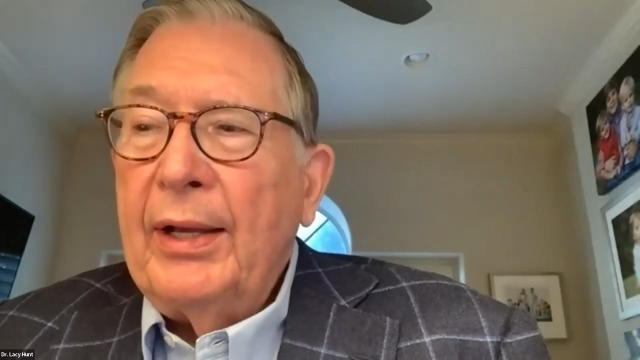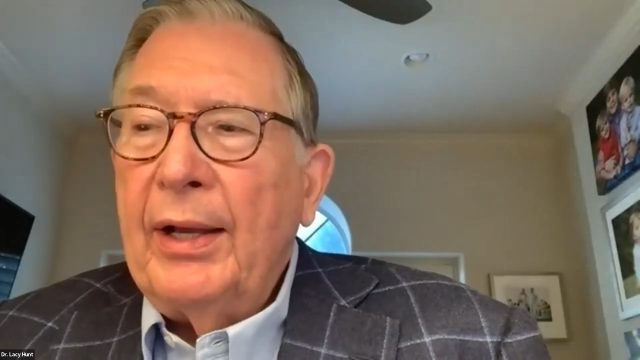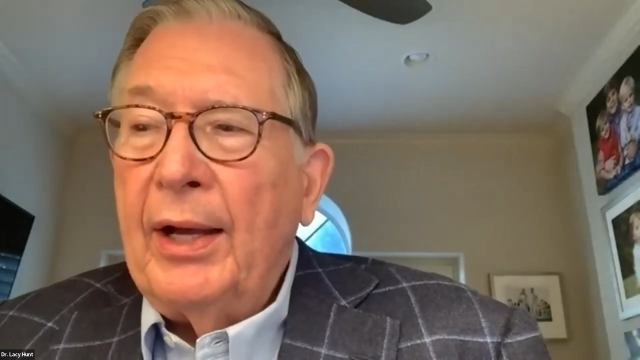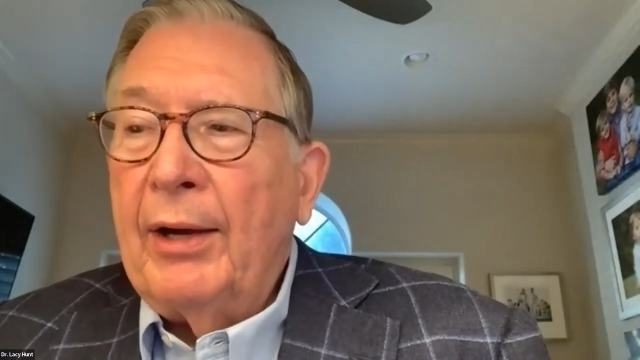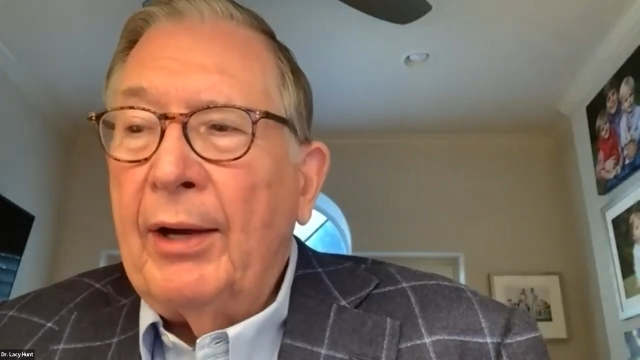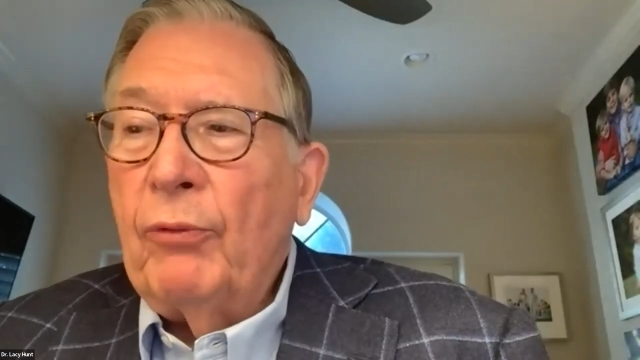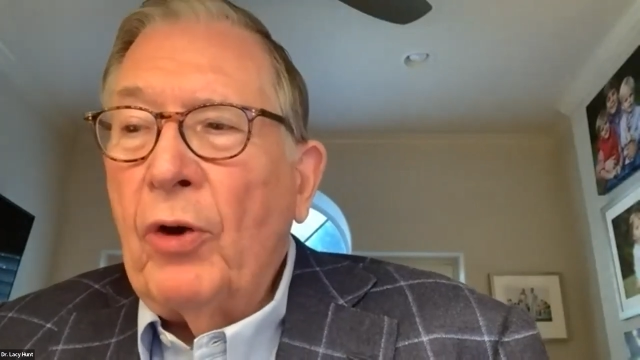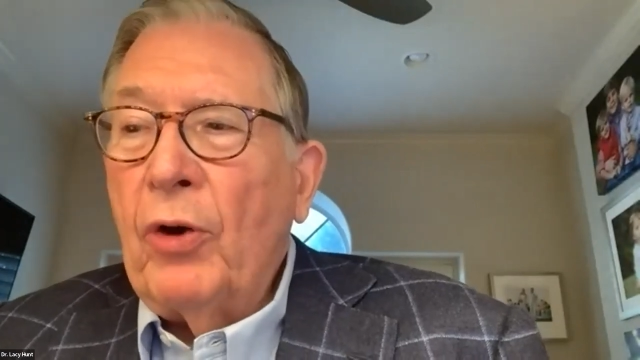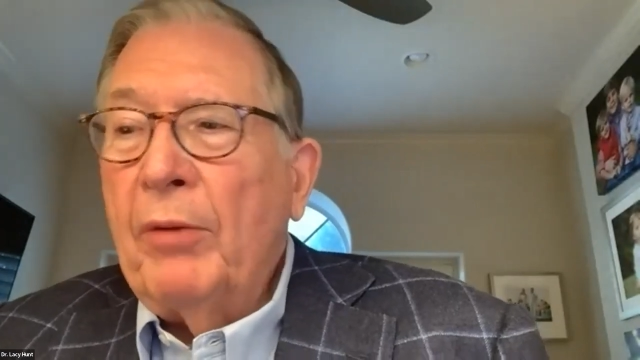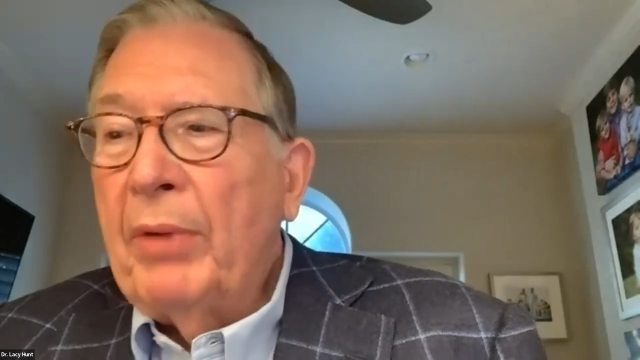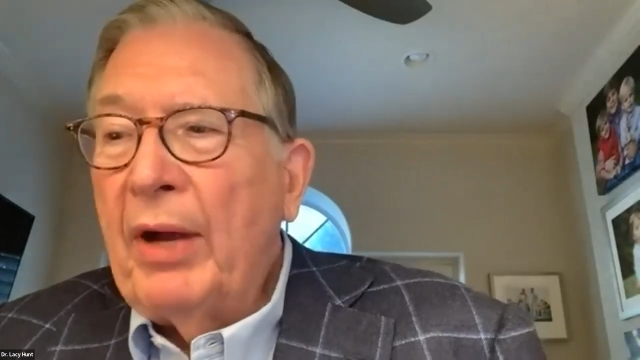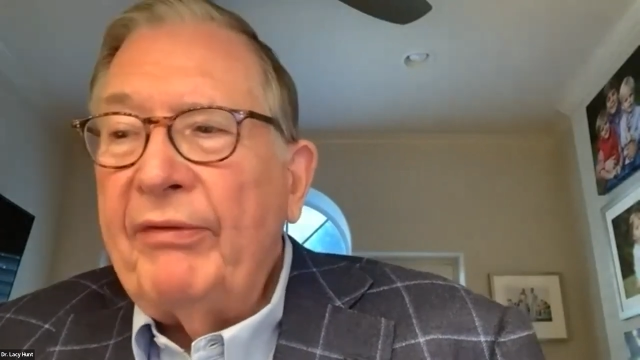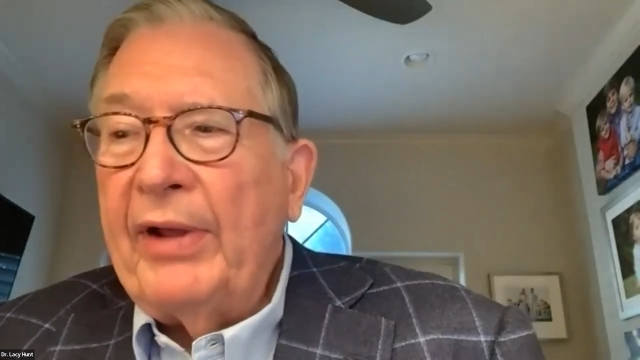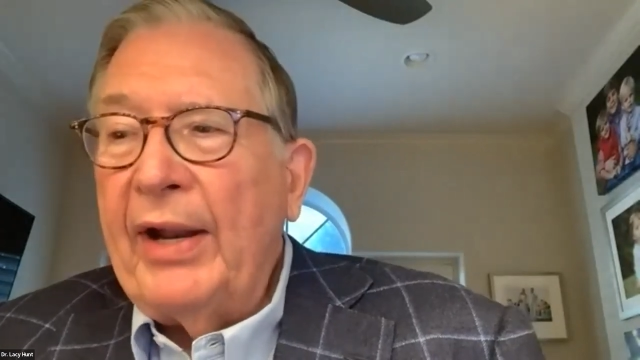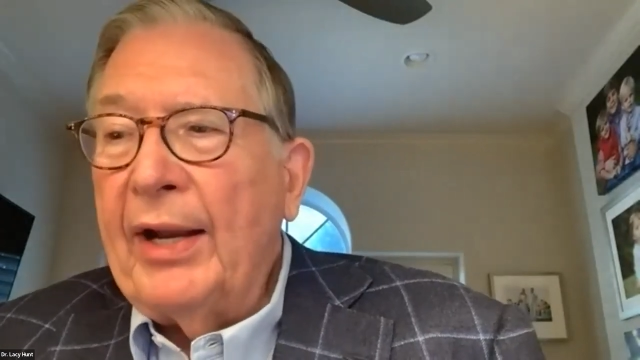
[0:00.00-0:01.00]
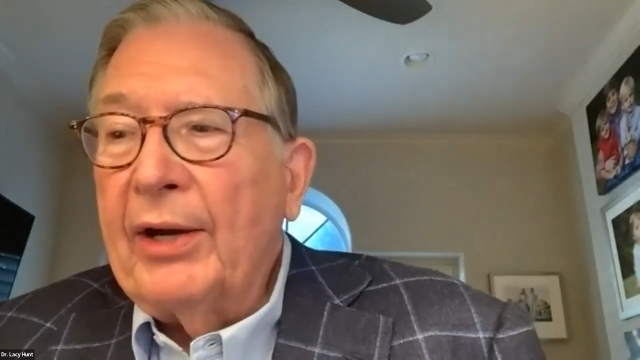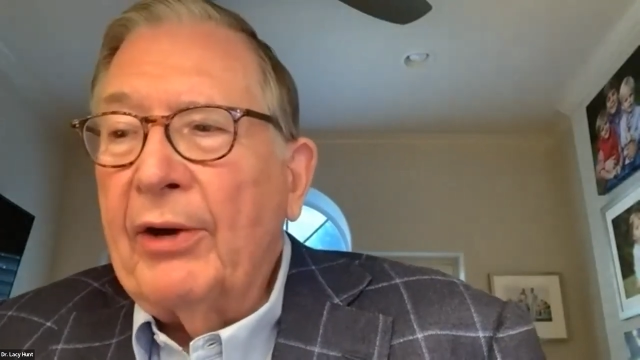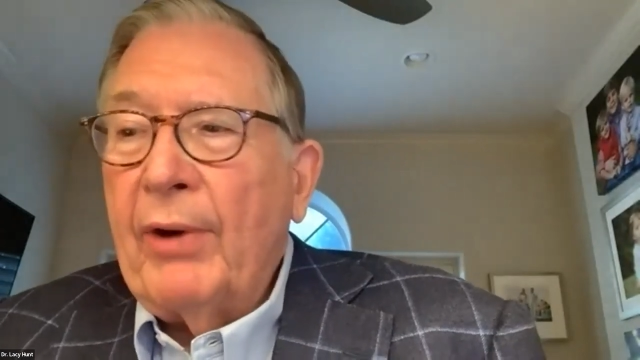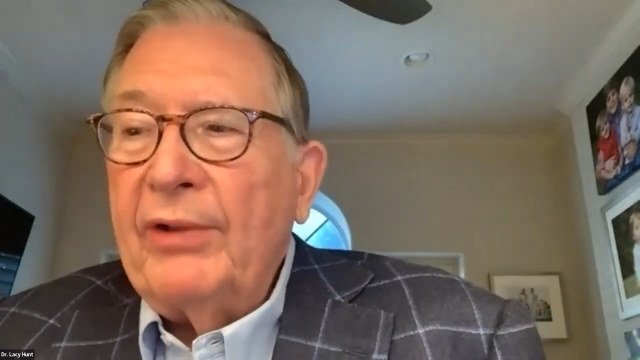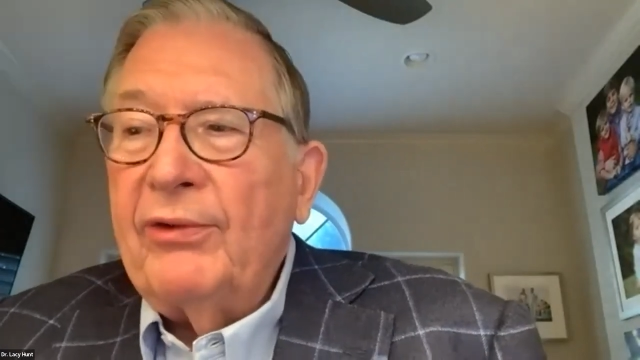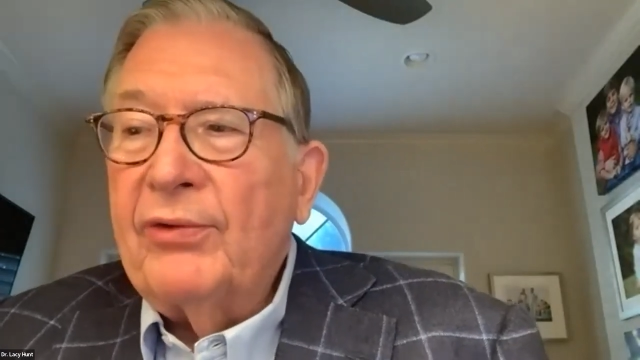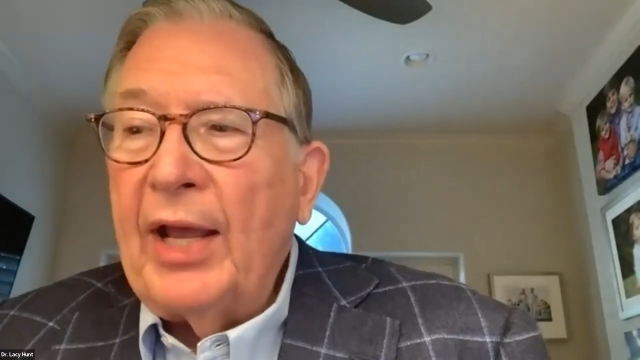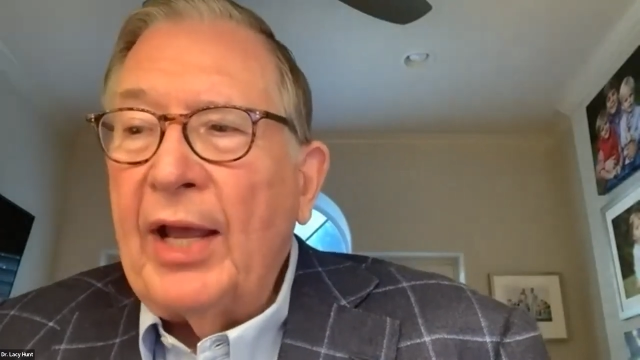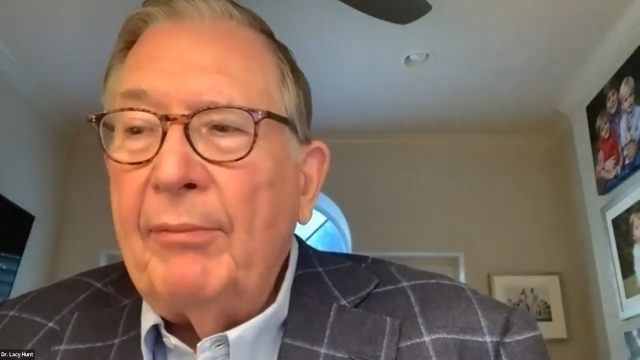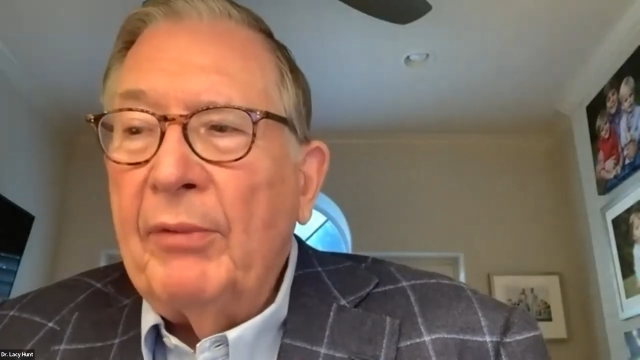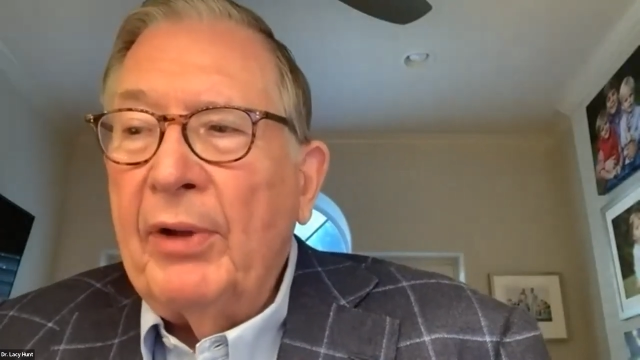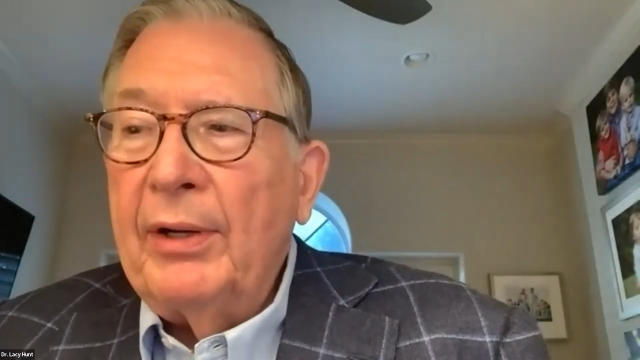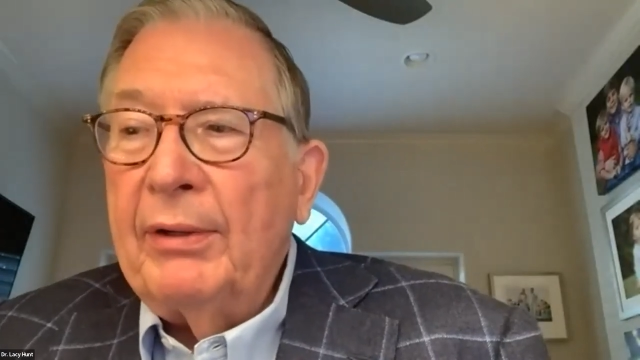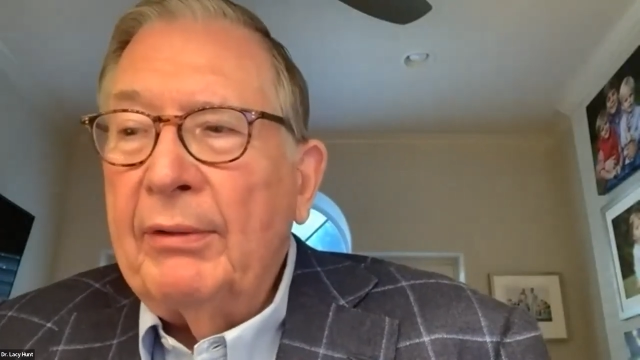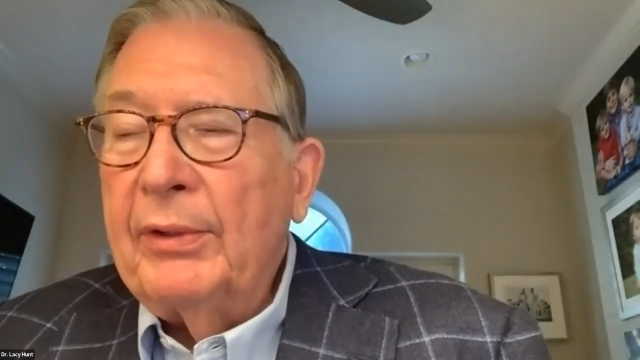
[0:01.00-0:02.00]
Uh, Warren Buffett had a great
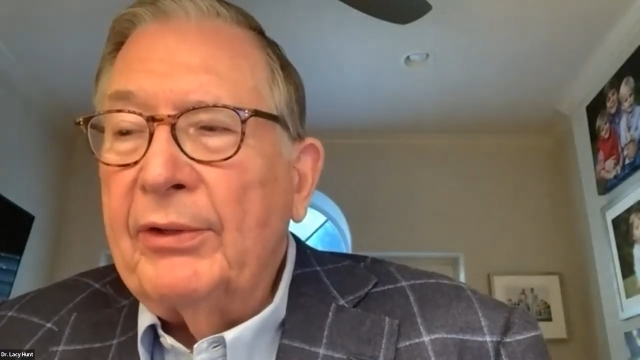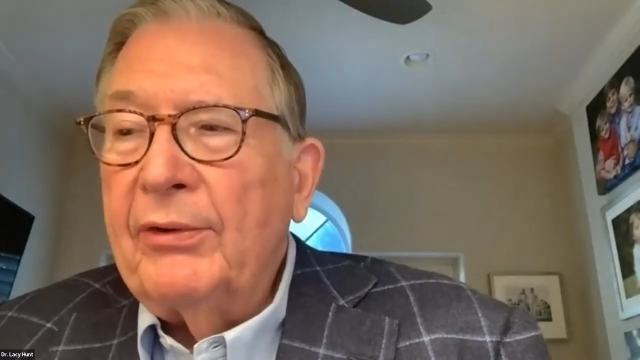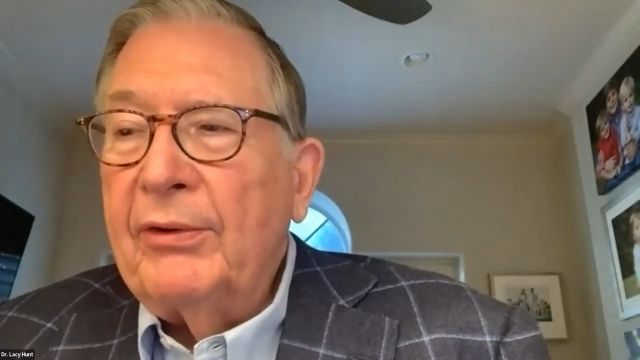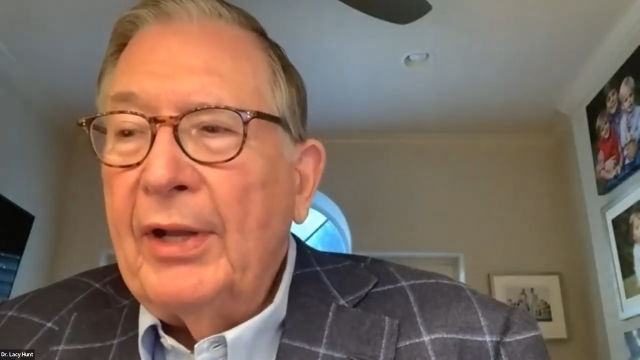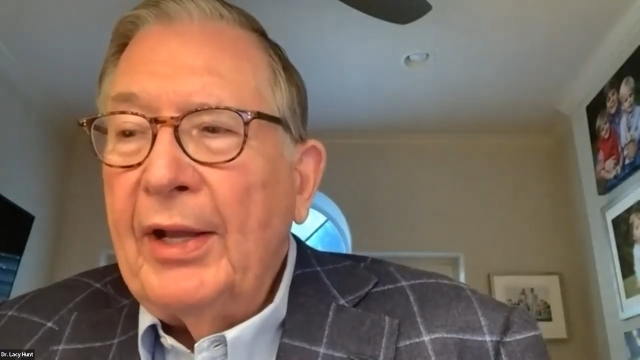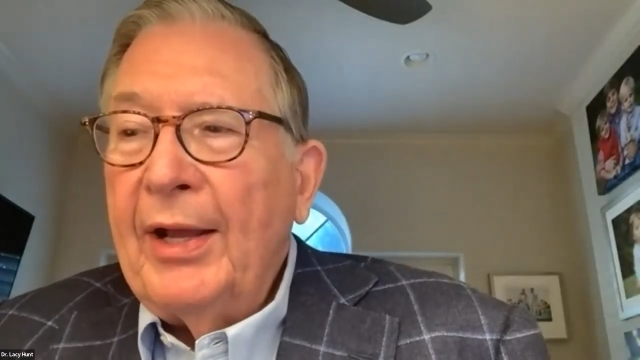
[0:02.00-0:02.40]
statement, which